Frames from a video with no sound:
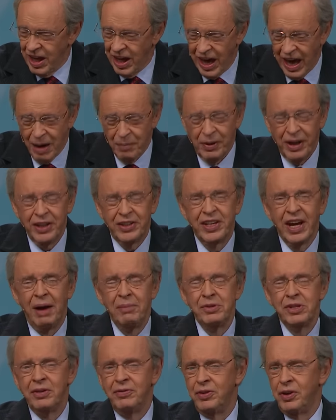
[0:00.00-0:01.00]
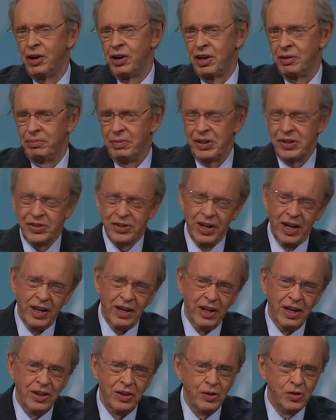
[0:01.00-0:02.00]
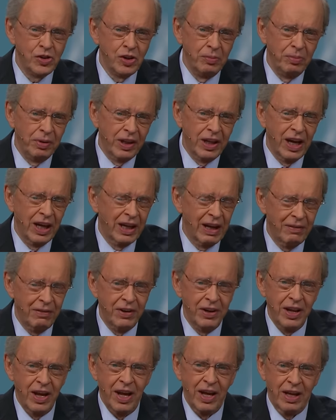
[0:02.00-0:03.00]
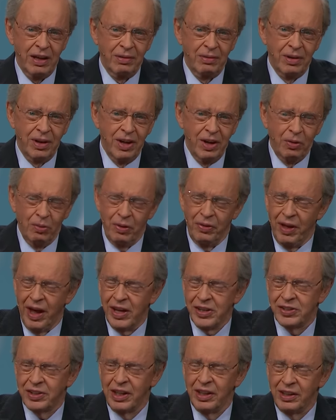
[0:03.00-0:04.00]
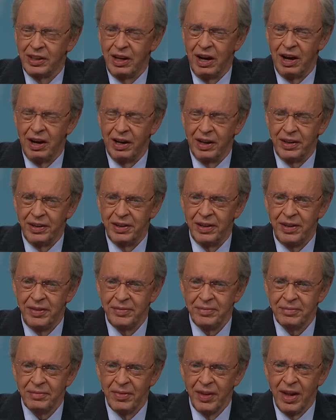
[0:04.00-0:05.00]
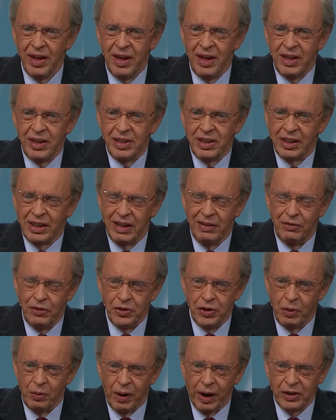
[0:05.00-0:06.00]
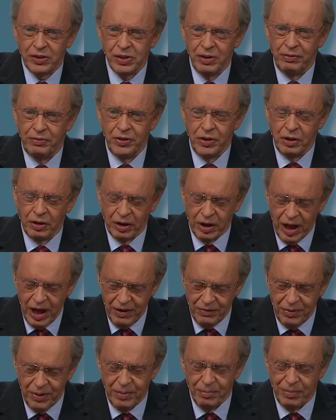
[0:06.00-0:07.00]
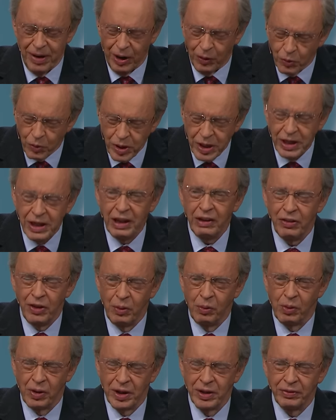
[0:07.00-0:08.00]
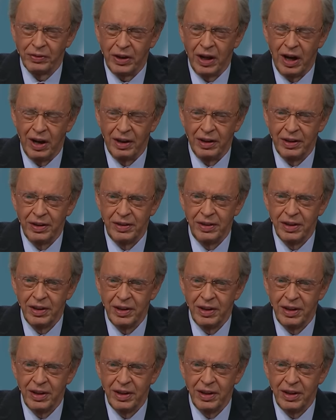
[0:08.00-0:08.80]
How many times have you heard me say, you should begin every day with asking God to give you direction for your life by reading the Word of God?